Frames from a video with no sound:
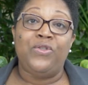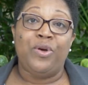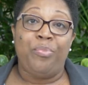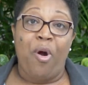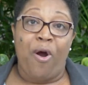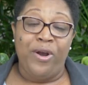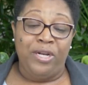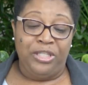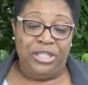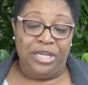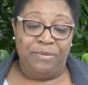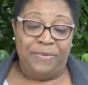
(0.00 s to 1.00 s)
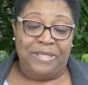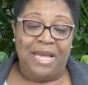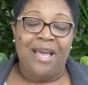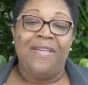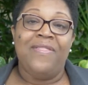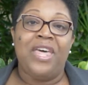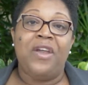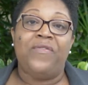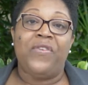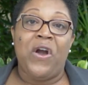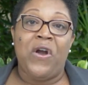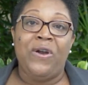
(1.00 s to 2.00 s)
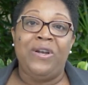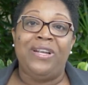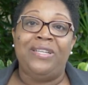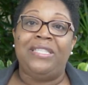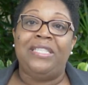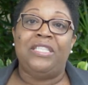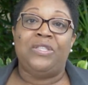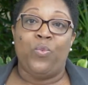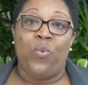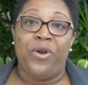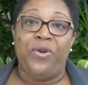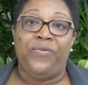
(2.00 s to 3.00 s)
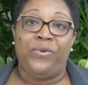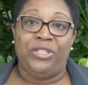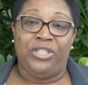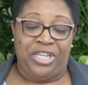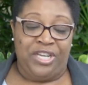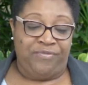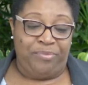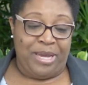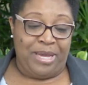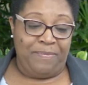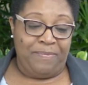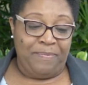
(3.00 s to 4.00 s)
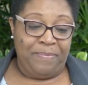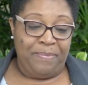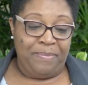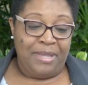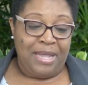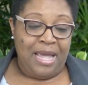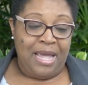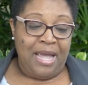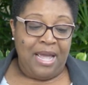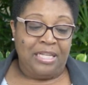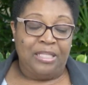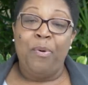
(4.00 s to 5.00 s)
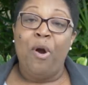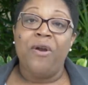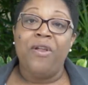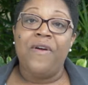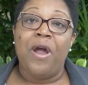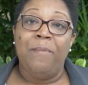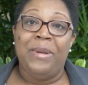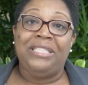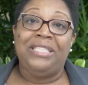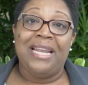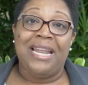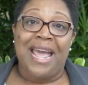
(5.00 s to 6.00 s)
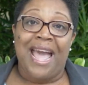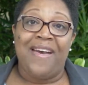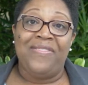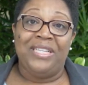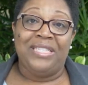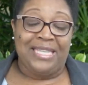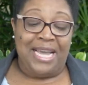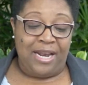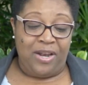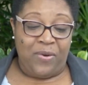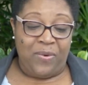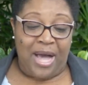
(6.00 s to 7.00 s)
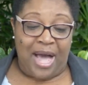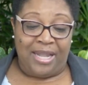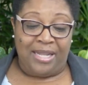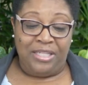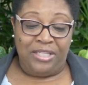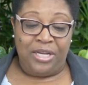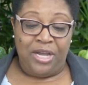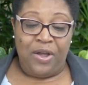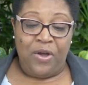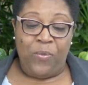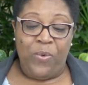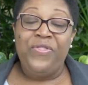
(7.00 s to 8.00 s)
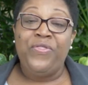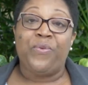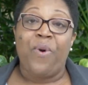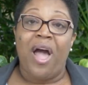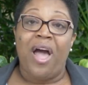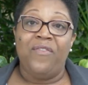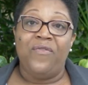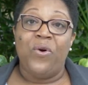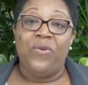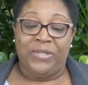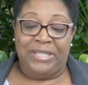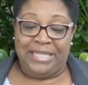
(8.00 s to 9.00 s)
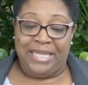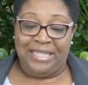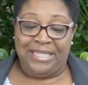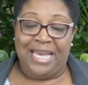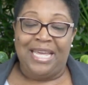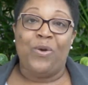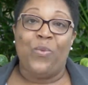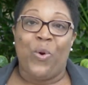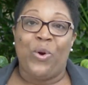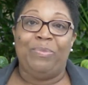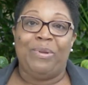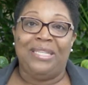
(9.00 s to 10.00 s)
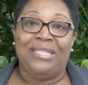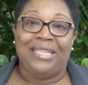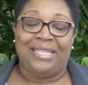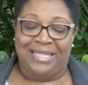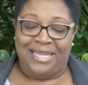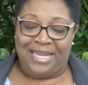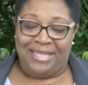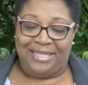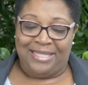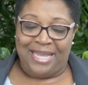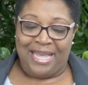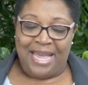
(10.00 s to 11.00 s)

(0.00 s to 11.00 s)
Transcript: the partnerships that have earned us this wonderful achievement. As part of our mission at Athens Technical College, we thrive on facilitating workplace success.